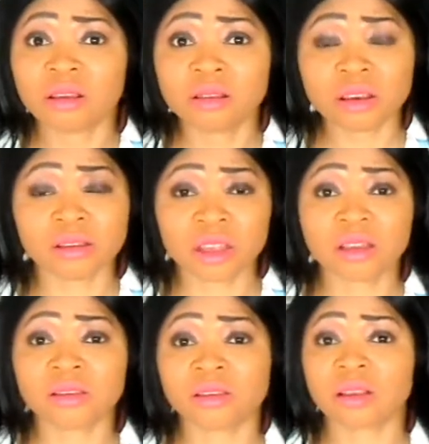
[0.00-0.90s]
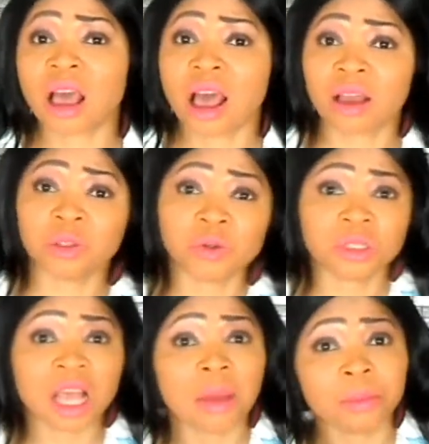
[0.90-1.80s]
these things are
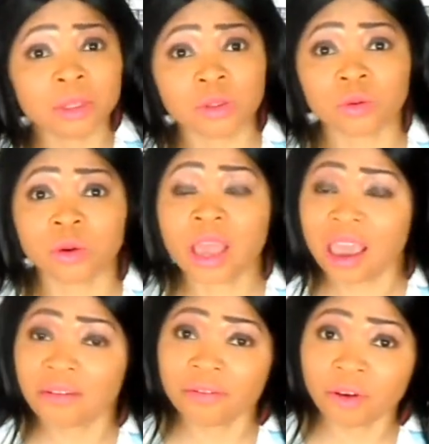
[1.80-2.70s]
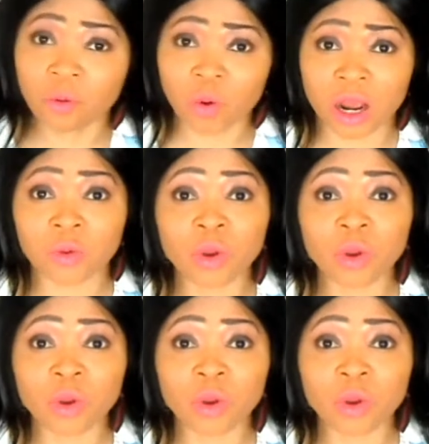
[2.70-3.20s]
just happening to everyone.